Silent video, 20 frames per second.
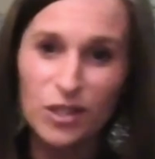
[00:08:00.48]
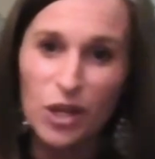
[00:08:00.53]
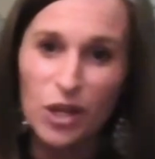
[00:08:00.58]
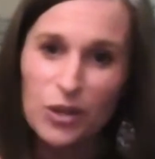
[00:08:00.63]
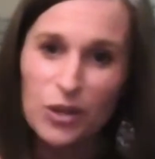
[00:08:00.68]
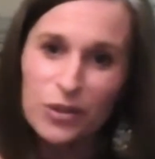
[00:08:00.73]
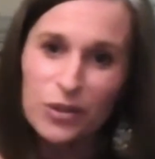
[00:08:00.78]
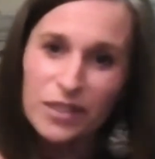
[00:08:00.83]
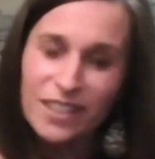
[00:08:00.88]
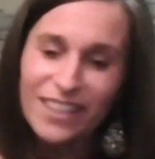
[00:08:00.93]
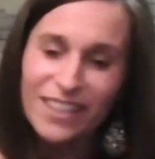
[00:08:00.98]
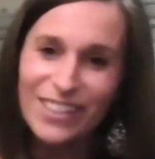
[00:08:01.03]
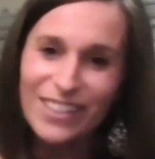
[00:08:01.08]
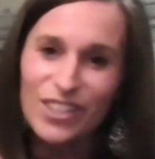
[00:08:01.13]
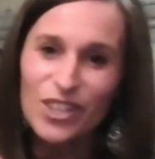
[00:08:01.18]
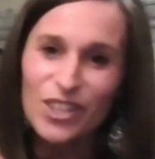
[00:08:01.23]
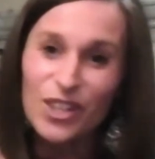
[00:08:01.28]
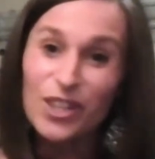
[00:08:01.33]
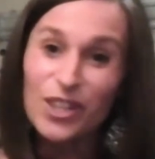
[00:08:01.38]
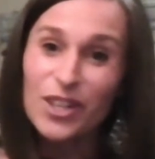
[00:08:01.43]
alone
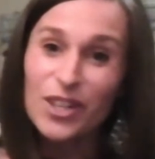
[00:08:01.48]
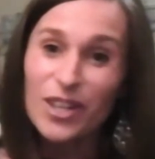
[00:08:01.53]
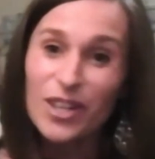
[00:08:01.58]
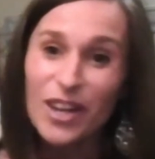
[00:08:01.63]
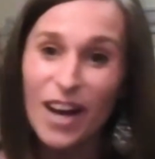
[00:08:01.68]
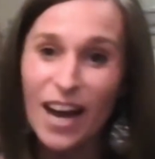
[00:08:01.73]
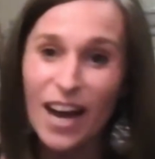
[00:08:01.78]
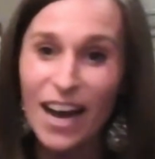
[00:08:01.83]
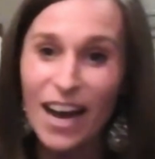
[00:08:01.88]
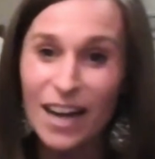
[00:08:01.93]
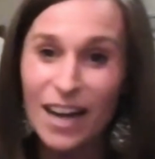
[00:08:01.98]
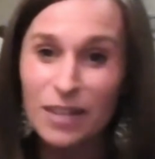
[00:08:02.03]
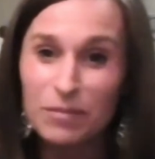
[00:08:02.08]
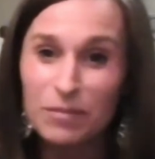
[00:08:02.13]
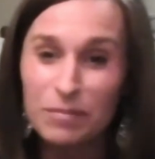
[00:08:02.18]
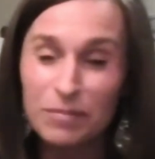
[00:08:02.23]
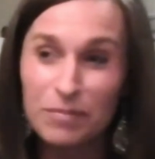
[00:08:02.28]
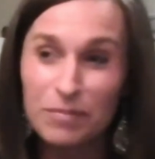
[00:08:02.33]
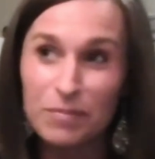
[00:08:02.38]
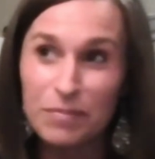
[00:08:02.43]
in your... That's
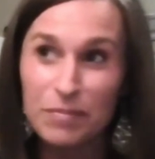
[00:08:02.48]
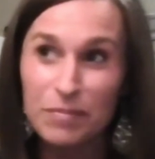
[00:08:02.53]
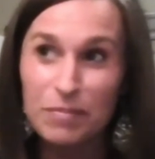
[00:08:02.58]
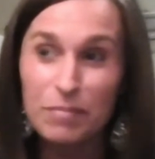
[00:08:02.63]
good.